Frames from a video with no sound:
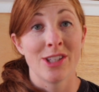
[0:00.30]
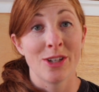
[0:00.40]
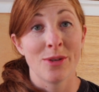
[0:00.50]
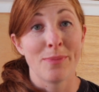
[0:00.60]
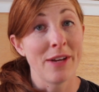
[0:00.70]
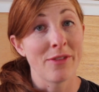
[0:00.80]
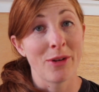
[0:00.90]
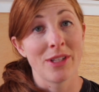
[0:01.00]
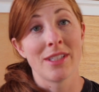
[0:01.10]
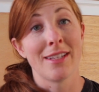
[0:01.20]
So my
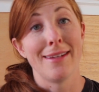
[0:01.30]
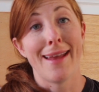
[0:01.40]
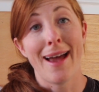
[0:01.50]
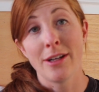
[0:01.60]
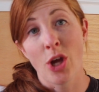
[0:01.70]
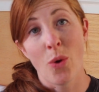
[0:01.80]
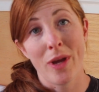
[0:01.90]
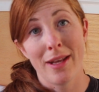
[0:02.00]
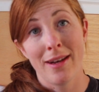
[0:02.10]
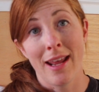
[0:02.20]
vote is to not
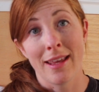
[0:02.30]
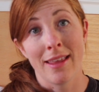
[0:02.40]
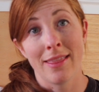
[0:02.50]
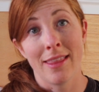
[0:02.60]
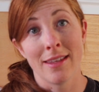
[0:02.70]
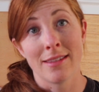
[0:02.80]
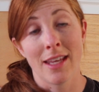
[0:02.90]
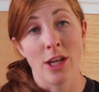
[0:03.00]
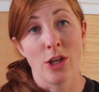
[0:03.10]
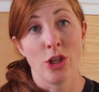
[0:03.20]
go in and get this
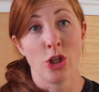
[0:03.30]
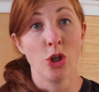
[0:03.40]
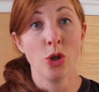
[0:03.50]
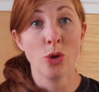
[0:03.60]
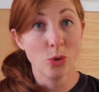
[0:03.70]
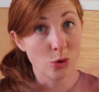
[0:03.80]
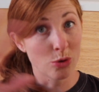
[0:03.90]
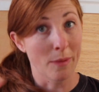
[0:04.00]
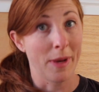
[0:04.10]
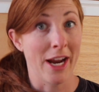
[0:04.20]

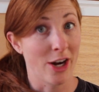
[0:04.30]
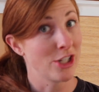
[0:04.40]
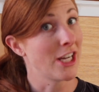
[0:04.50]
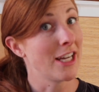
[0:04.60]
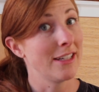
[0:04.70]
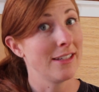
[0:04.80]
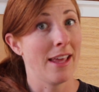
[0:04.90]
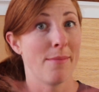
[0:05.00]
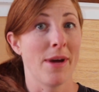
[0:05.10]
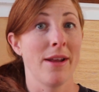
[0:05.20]
huge repair done
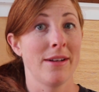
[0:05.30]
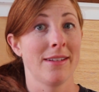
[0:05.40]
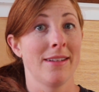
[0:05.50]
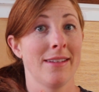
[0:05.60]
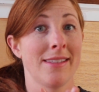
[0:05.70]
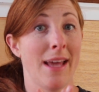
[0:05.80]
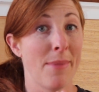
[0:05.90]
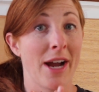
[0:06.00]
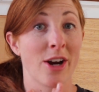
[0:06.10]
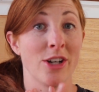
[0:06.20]
that might
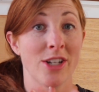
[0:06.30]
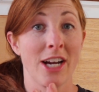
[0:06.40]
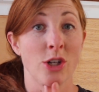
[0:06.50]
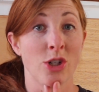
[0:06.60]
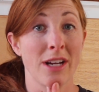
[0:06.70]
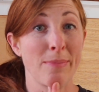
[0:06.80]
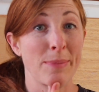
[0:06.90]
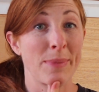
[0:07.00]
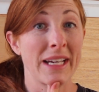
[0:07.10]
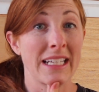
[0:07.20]
set back our entire trip,
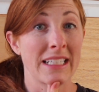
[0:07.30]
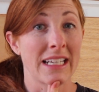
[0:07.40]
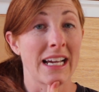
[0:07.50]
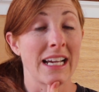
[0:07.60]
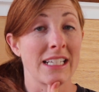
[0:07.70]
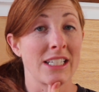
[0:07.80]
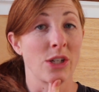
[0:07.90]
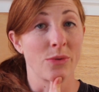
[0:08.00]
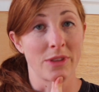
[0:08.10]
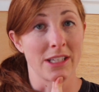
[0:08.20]
but I
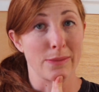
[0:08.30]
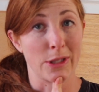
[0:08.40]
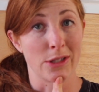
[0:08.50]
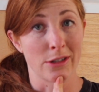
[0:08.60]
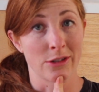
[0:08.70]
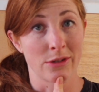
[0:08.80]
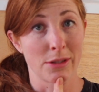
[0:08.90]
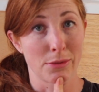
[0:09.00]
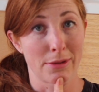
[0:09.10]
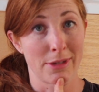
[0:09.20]
don't think Spencer
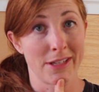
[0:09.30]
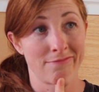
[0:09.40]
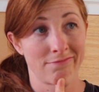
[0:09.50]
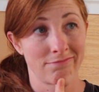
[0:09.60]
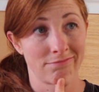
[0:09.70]
agrees with me.